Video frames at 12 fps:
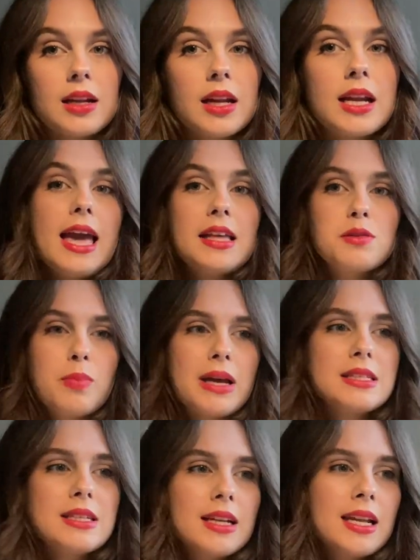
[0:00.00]
Like, it's
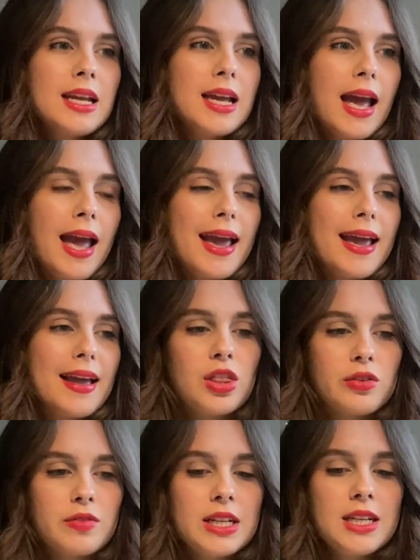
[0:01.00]
basically a
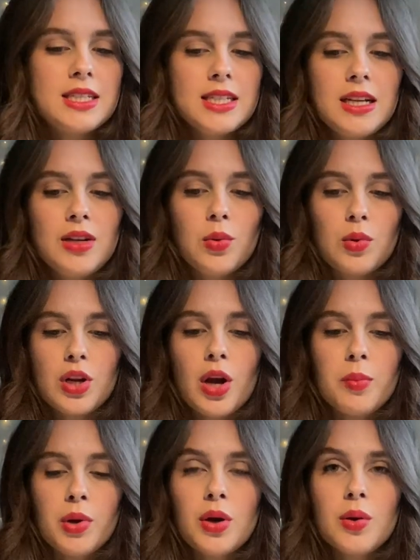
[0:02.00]
3D
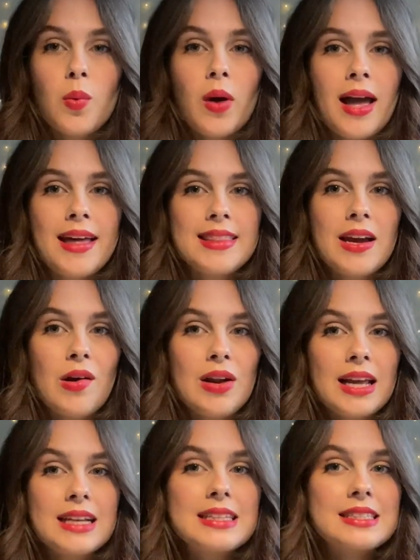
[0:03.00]
audiobook where there are
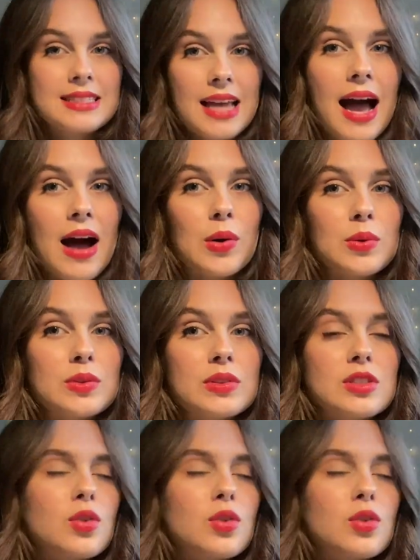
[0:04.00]
like sounds,